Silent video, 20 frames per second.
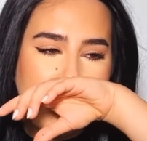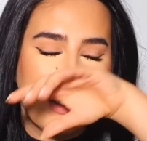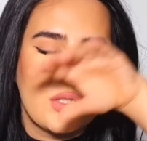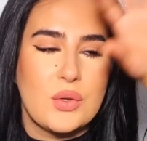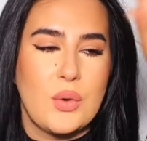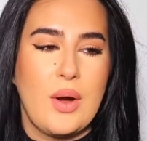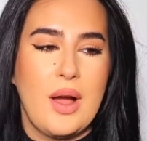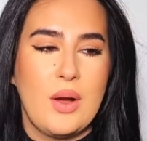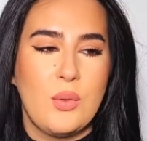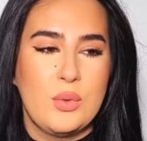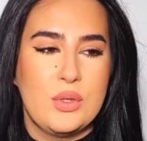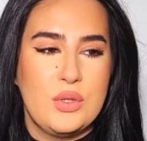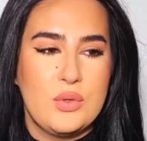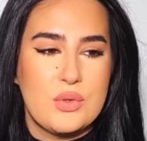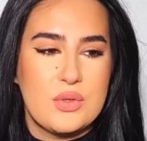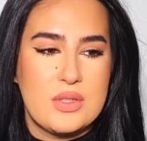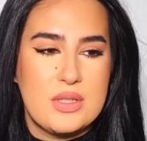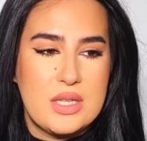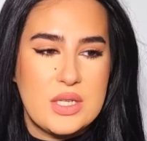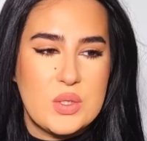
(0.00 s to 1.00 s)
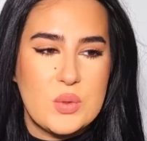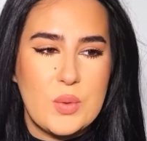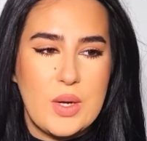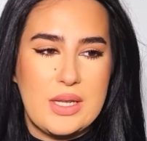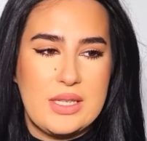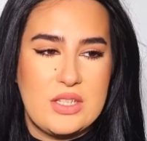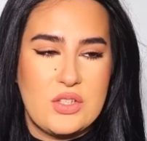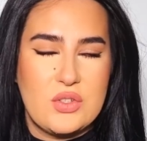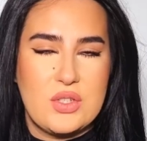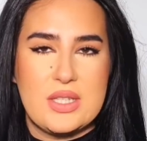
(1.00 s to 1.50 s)
So I would use this
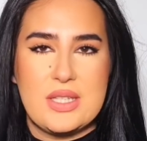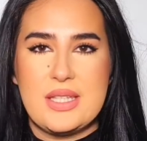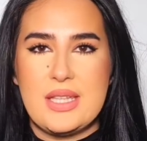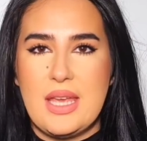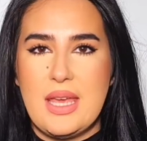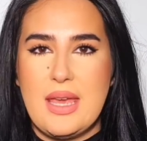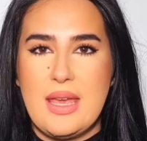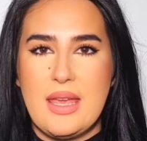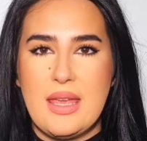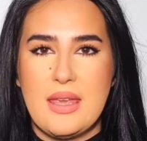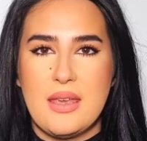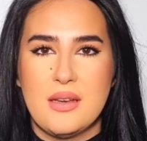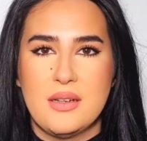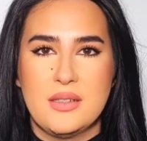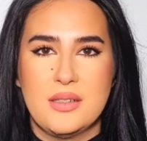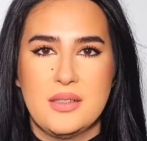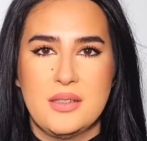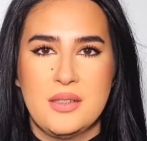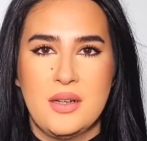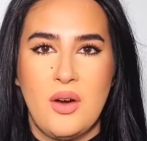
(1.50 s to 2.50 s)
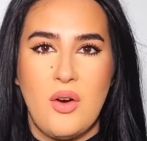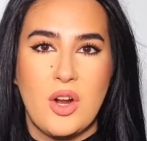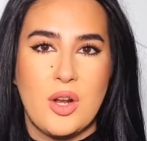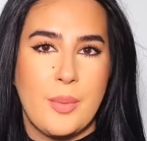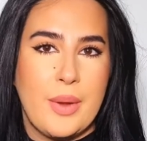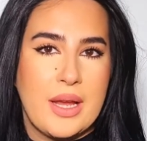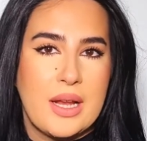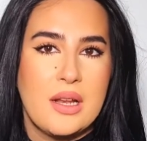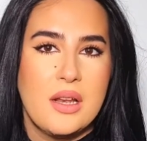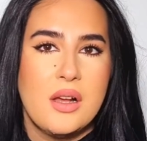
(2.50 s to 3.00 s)
one, let's just say, on
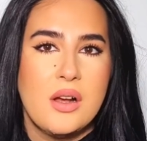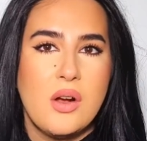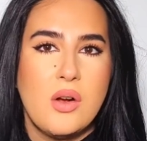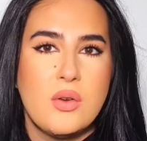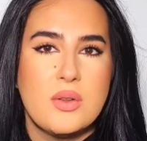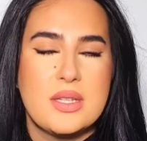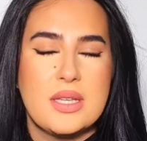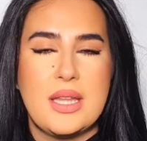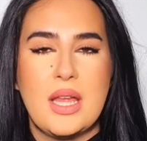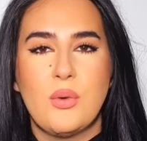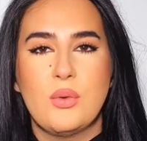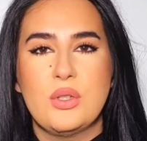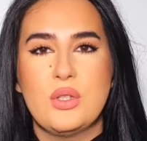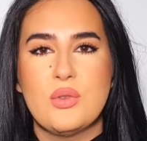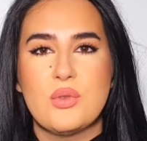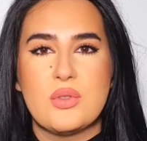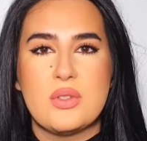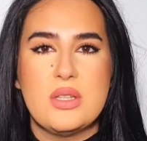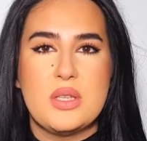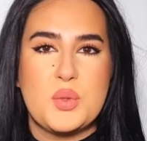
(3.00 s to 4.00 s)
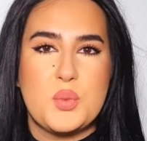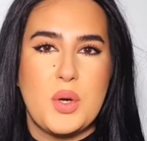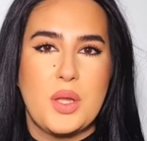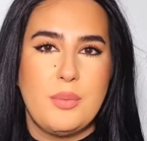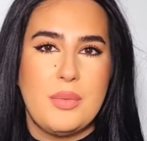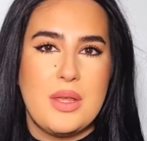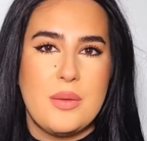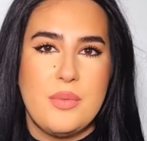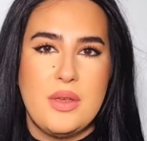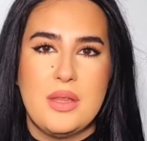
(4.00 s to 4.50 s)
my clothes, and I would use this
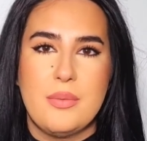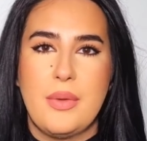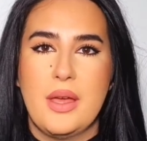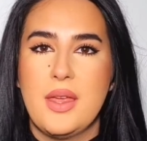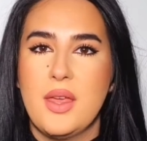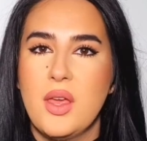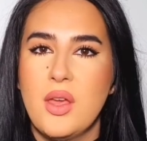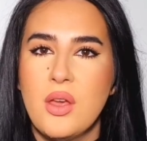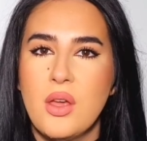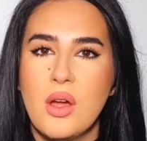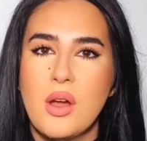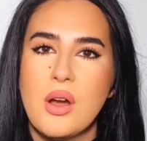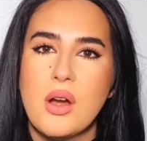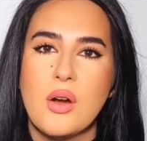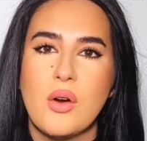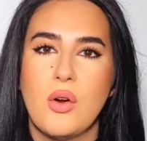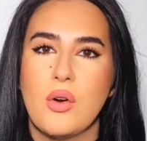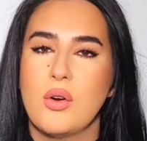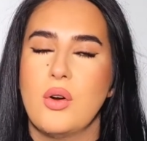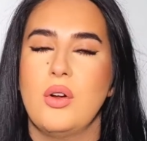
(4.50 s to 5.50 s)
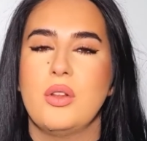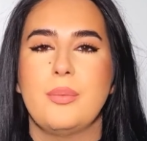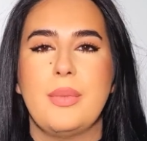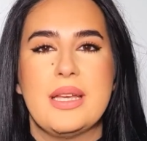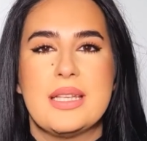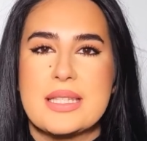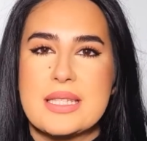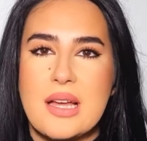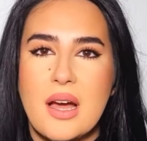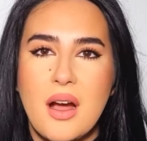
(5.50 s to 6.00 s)
one maybe in my hair or on
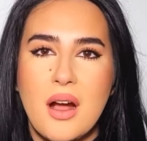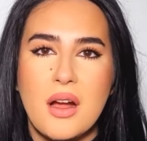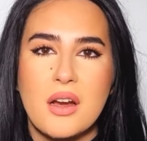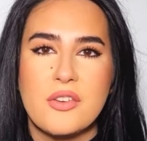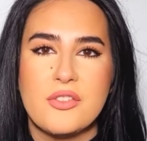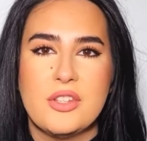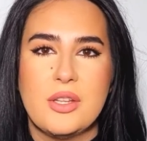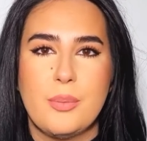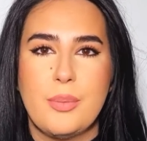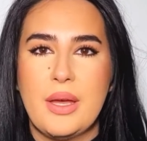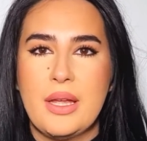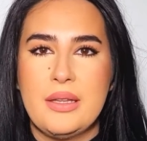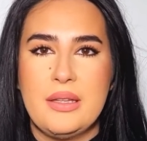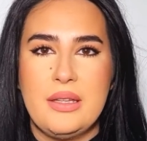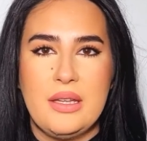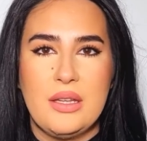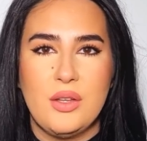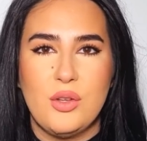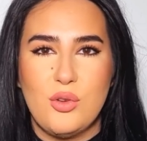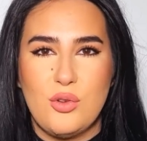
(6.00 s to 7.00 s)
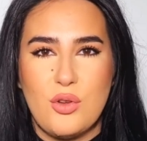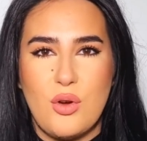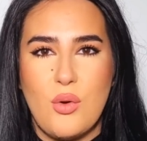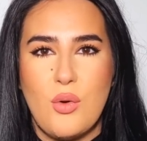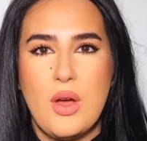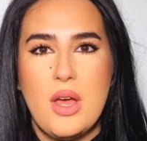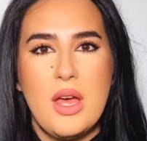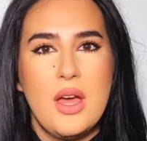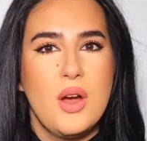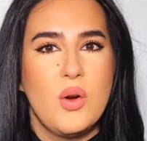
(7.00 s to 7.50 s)
my scarf, depending, you
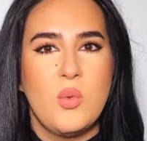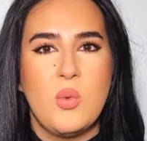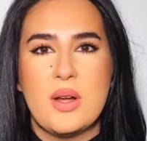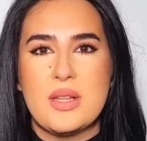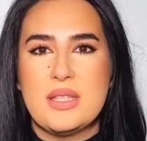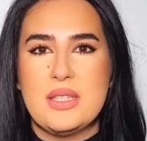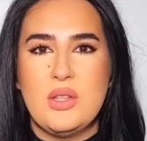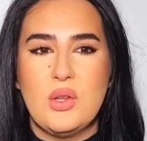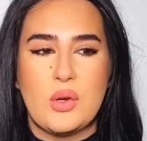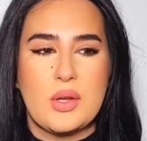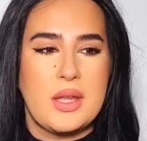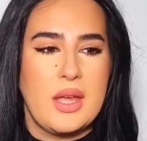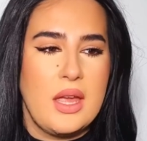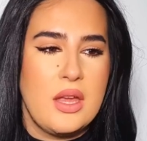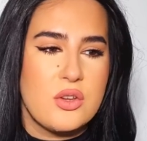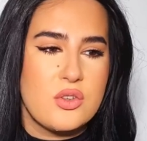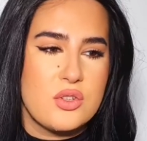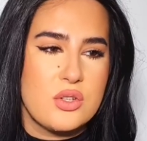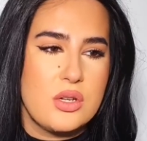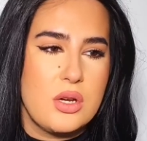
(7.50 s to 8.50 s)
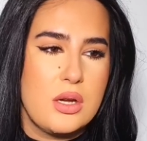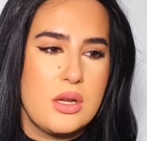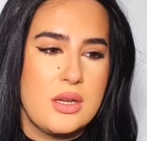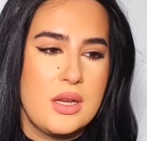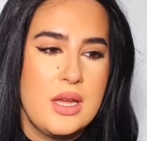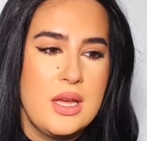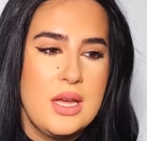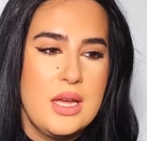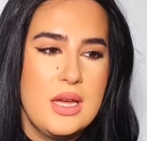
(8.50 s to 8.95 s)
know, what's the occasion.